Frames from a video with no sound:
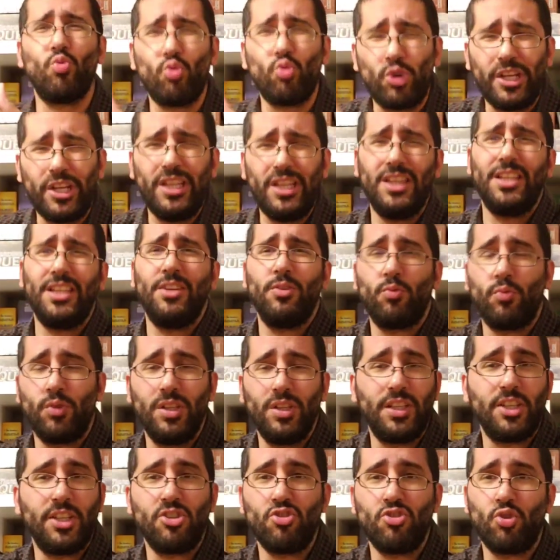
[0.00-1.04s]
really,
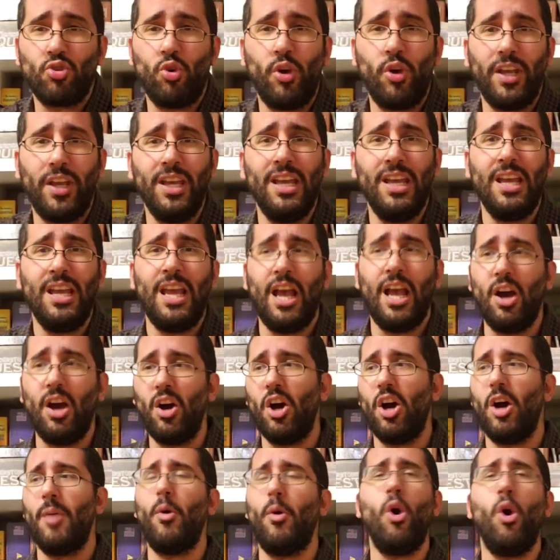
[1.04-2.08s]
really enjoy.
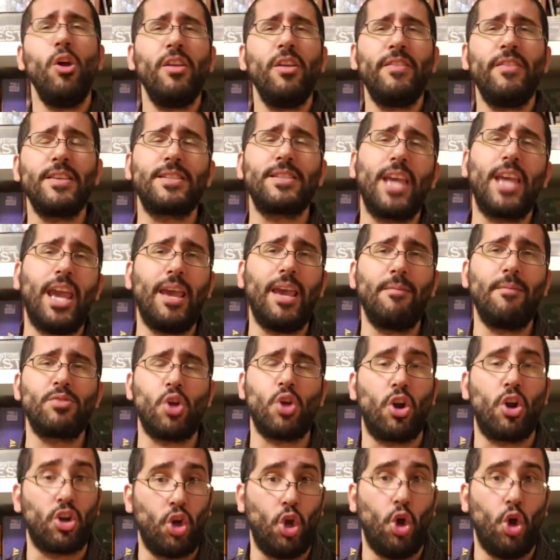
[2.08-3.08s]
Um, all of these games are